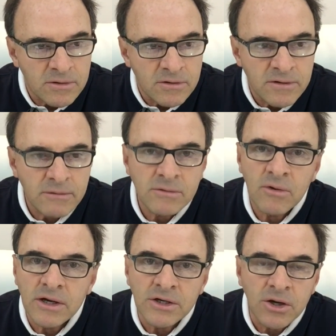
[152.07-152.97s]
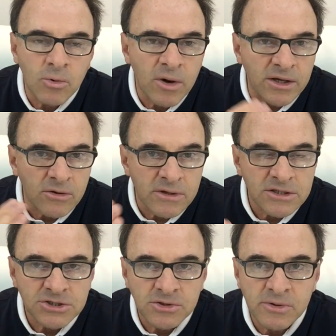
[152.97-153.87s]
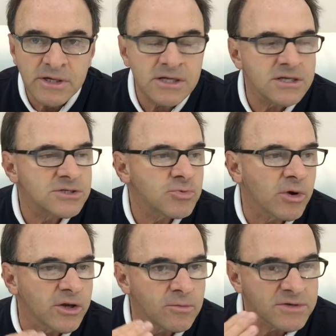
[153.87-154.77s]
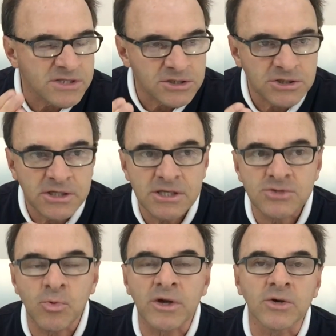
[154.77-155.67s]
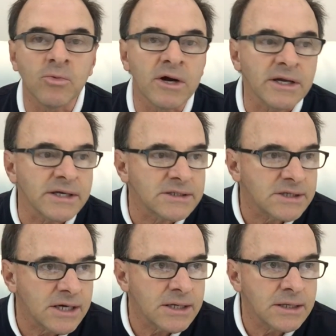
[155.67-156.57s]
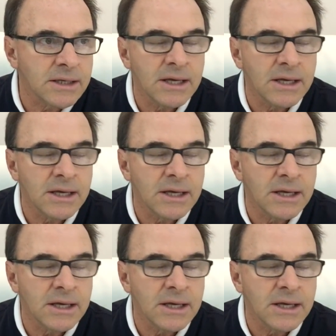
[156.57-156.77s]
They would want to know what your issue is, what your position is, what you want to get done,